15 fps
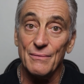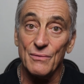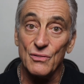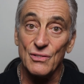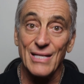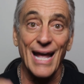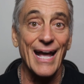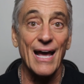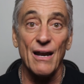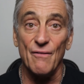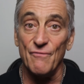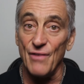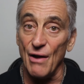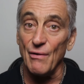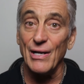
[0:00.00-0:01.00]
stay at a
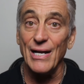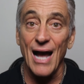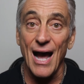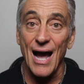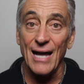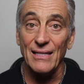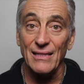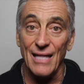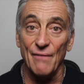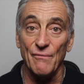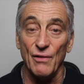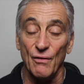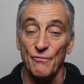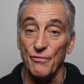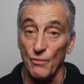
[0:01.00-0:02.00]
very high
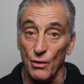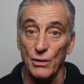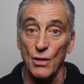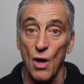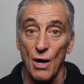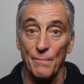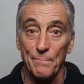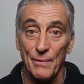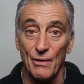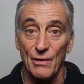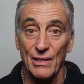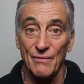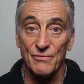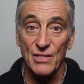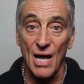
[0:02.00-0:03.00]
level for a long
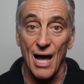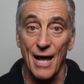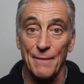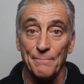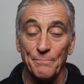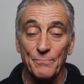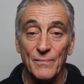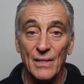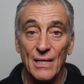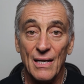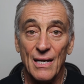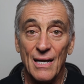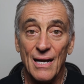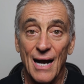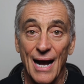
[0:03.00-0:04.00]
period of time.
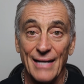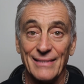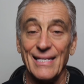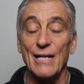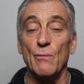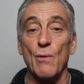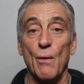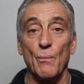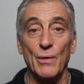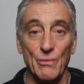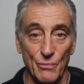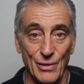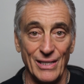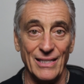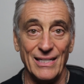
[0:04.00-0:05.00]
I think what we
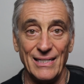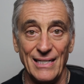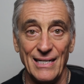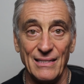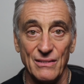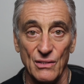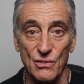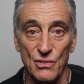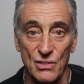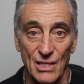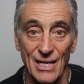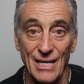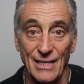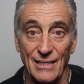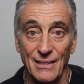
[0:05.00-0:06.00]
really need to
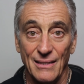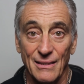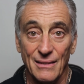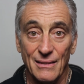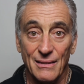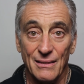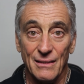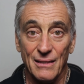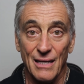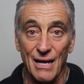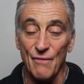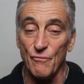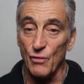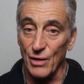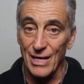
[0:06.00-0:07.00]
see,
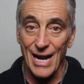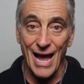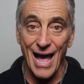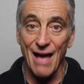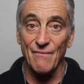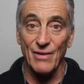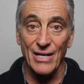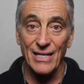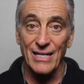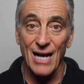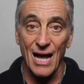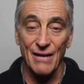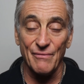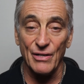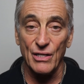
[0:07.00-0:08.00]
if we're going to have any
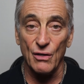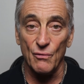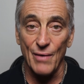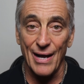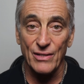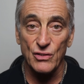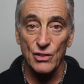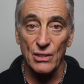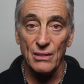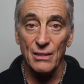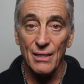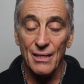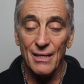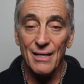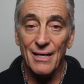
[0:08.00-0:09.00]
kind of a
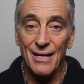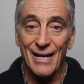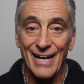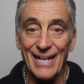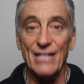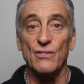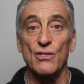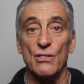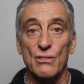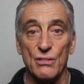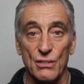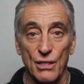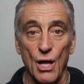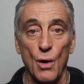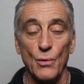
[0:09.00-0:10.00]
correction, is a
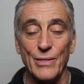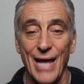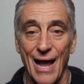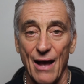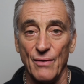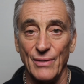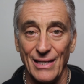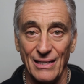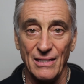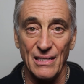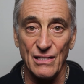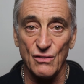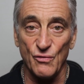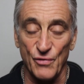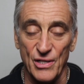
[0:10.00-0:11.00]
slowdown in
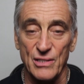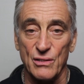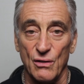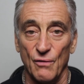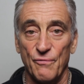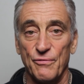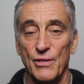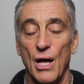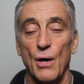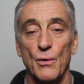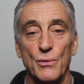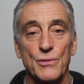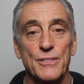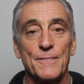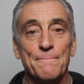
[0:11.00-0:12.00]
these fiscal
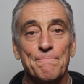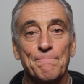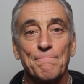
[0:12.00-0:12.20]
flows.